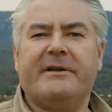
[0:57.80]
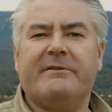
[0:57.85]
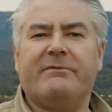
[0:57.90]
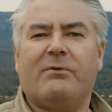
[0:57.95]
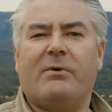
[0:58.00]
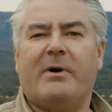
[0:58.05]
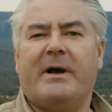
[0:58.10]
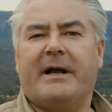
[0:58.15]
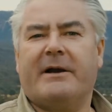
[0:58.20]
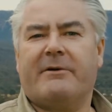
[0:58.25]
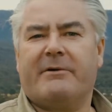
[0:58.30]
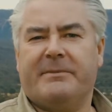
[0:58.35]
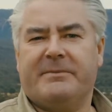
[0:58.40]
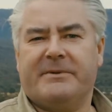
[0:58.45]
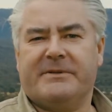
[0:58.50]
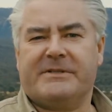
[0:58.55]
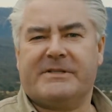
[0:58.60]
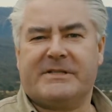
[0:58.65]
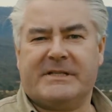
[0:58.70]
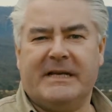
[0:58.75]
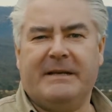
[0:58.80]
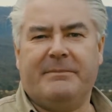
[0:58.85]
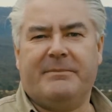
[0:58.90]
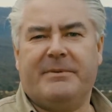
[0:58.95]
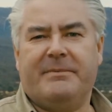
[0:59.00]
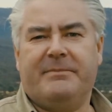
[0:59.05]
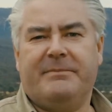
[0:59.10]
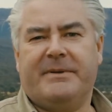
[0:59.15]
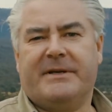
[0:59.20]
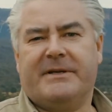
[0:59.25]
of wire grippers slip
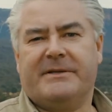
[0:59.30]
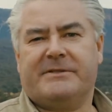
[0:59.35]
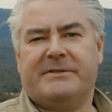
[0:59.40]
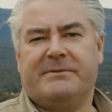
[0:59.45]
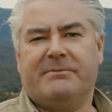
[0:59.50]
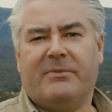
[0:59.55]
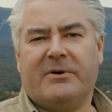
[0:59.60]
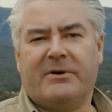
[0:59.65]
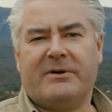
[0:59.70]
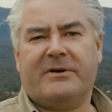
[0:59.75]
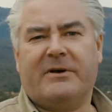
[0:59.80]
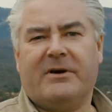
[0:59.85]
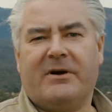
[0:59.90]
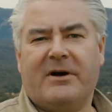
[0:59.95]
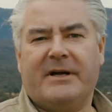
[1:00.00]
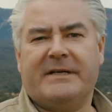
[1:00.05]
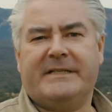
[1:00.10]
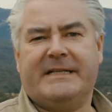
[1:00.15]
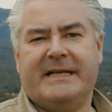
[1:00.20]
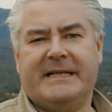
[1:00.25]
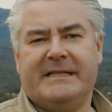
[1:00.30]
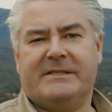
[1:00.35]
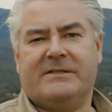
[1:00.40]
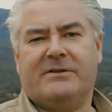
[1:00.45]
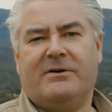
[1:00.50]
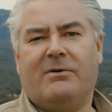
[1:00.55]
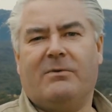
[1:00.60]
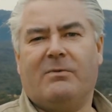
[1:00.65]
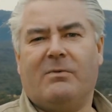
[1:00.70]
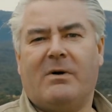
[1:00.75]
because the modern high
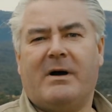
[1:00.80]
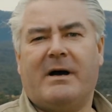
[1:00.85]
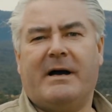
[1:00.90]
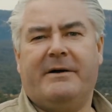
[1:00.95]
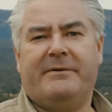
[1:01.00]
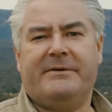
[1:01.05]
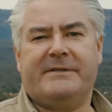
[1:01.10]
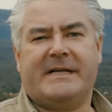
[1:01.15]
tensile wire is